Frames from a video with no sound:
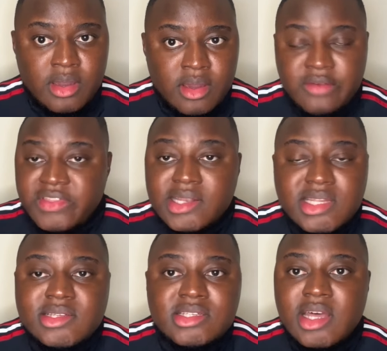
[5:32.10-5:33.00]
If that
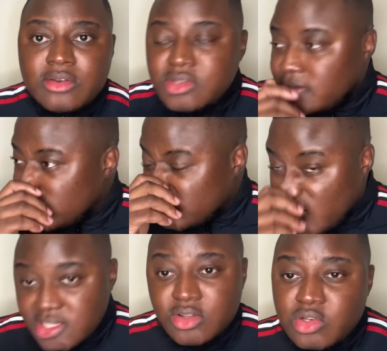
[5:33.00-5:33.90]
doesn't tell you that this
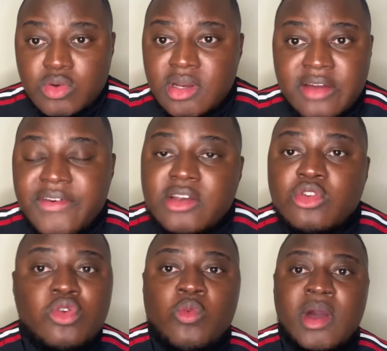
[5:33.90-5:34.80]
guy's not good enough, I don't
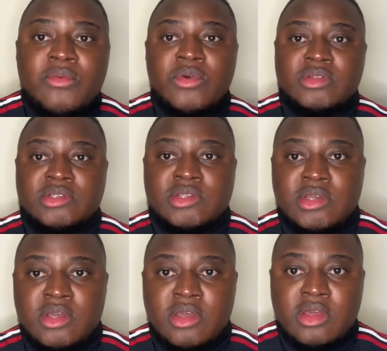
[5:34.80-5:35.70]
know what is.
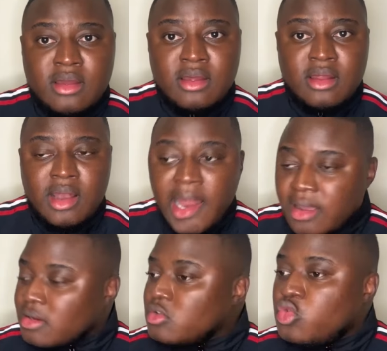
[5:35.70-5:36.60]

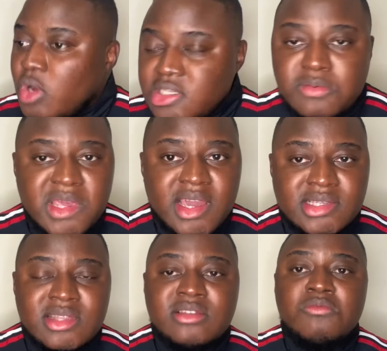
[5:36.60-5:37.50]
Like, trust me, guys,
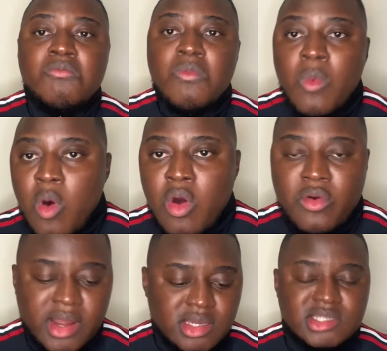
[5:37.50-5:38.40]
there's more
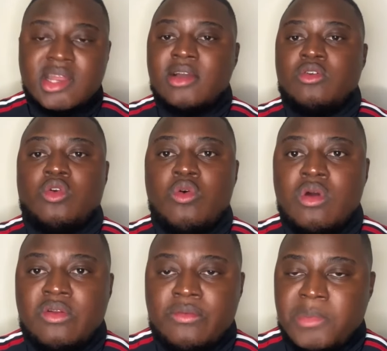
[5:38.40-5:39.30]
records that I could go on
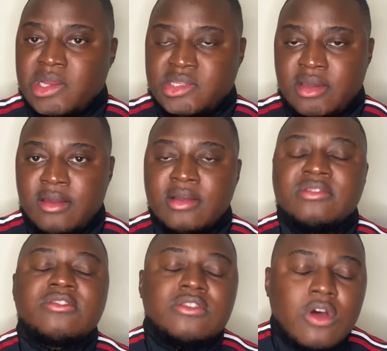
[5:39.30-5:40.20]
about here.
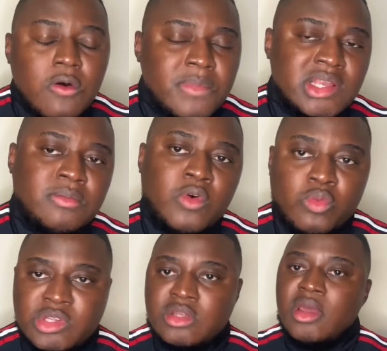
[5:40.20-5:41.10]
So many more
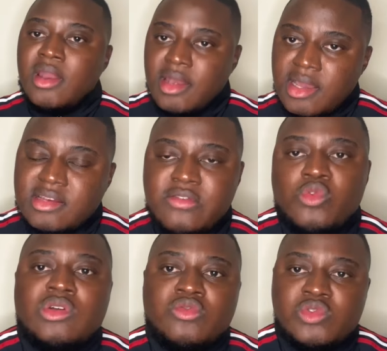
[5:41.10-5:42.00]
negative
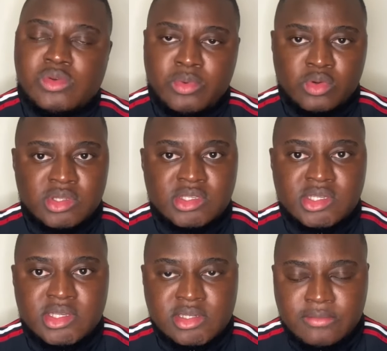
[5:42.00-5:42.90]
records which we broke this
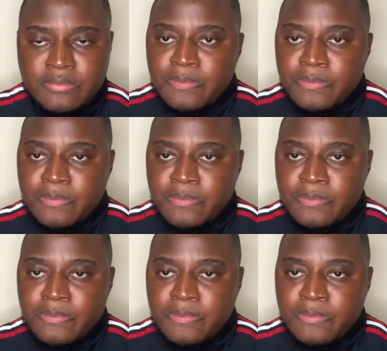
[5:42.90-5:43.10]
season.